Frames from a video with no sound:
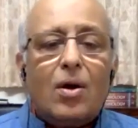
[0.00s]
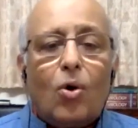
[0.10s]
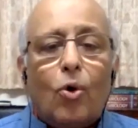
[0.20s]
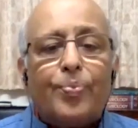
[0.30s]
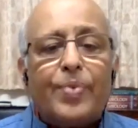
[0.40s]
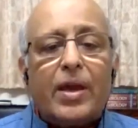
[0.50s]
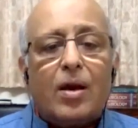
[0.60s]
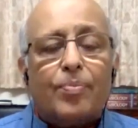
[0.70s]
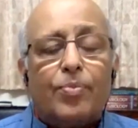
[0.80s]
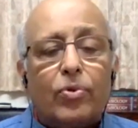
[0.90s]
opening
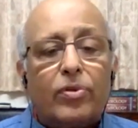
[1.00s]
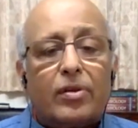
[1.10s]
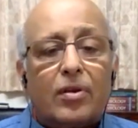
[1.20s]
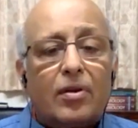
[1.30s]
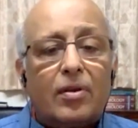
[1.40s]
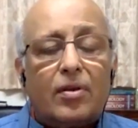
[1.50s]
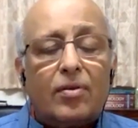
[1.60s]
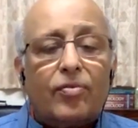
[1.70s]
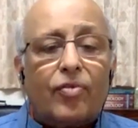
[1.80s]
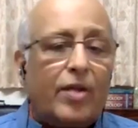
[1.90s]
up boosters
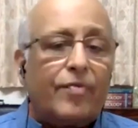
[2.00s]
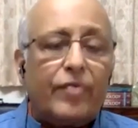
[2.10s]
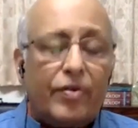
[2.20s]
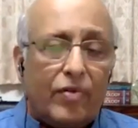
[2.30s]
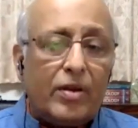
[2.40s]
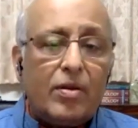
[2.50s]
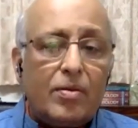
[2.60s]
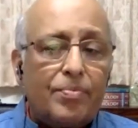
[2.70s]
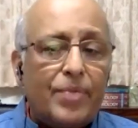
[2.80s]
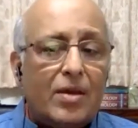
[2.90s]
for everyone,
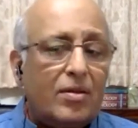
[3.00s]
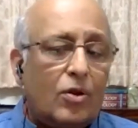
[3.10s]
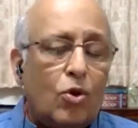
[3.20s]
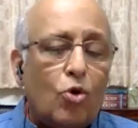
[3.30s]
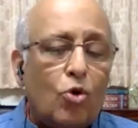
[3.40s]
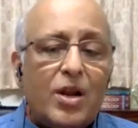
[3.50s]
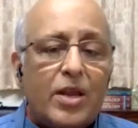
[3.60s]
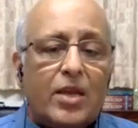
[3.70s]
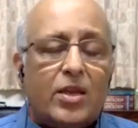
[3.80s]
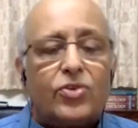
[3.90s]
because global
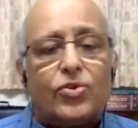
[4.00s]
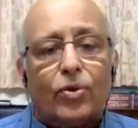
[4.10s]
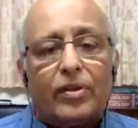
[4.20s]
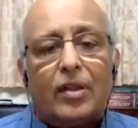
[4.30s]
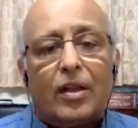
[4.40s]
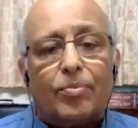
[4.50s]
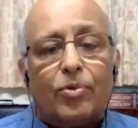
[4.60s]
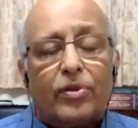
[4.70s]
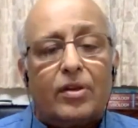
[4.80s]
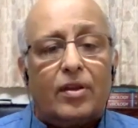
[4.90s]
data shows that
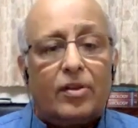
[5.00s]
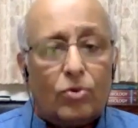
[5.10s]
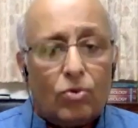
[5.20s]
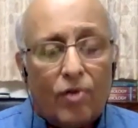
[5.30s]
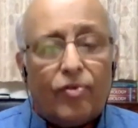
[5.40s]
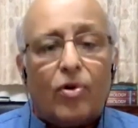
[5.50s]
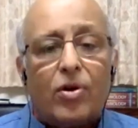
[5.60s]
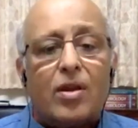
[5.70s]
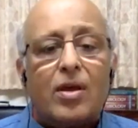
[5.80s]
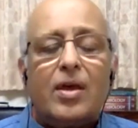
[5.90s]
boosters do
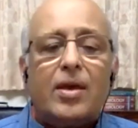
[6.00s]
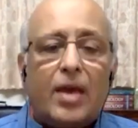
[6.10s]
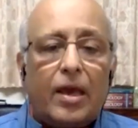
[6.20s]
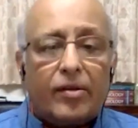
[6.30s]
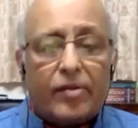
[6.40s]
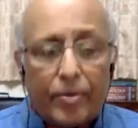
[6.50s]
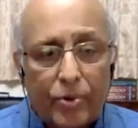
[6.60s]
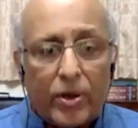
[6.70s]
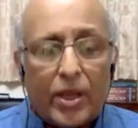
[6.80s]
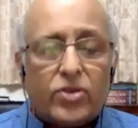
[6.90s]
afford extra
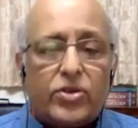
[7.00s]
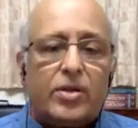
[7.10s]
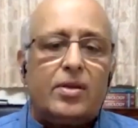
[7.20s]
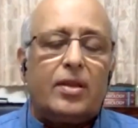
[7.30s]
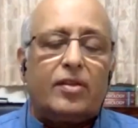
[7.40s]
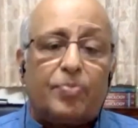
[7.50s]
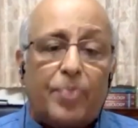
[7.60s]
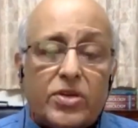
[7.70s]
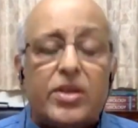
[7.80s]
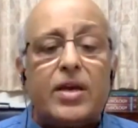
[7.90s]
protection,
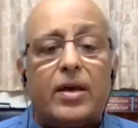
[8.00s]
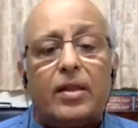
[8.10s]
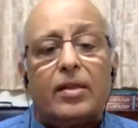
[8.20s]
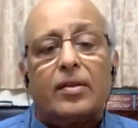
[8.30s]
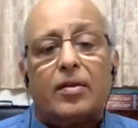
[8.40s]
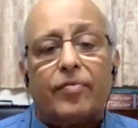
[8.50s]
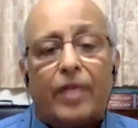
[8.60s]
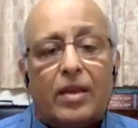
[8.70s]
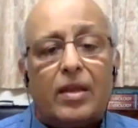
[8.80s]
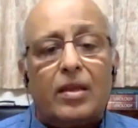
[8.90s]
especially against a
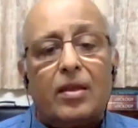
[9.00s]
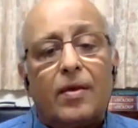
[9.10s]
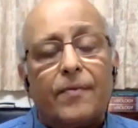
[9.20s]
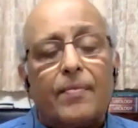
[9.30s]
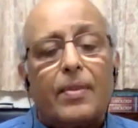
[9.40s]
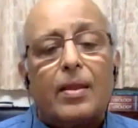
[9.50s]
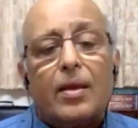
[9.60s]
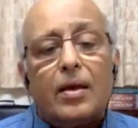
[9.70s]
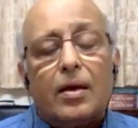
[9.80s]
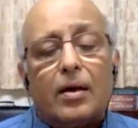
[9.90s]
very
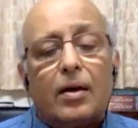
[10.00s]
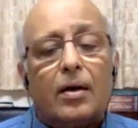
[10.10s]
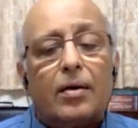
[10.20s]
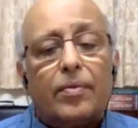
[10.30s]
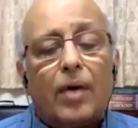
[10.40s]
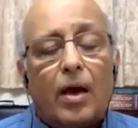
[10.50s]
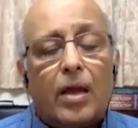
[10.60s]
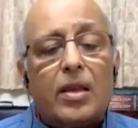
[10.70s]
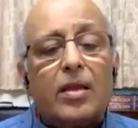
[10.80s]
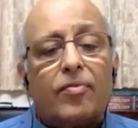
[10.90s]

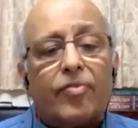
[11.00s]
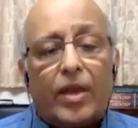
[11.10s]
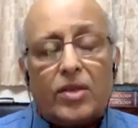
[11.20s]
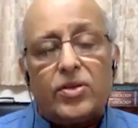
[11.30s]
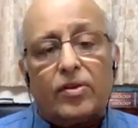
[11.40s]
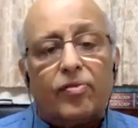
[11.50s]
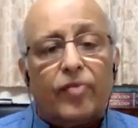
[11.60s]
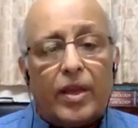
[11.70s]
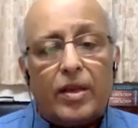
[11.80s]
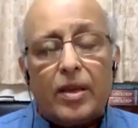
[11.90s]
highly infectious
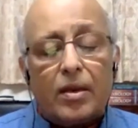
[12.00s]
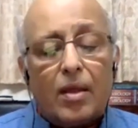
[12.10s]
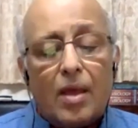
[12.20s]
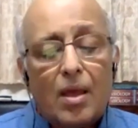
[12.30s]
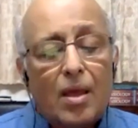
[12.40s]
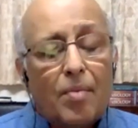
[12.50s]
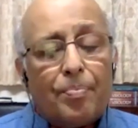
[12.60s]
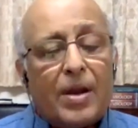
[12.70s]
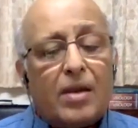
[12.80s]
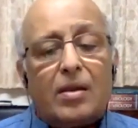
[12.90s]
variant.
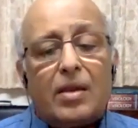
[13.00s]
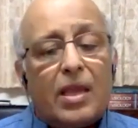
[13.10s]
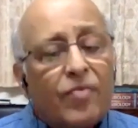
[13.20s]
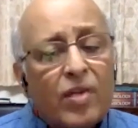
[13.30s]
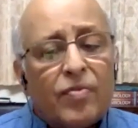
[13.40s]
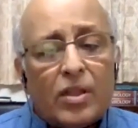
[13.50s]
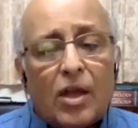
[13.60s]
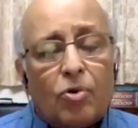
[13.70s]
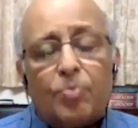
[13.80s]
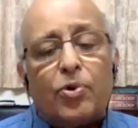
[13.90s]
But even
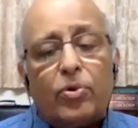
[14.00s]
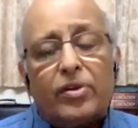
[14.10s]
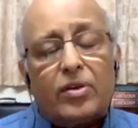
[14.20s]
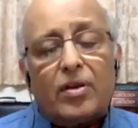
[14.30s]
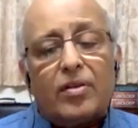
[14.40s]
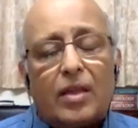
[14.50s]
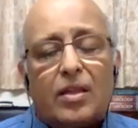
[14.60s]
without boosters, I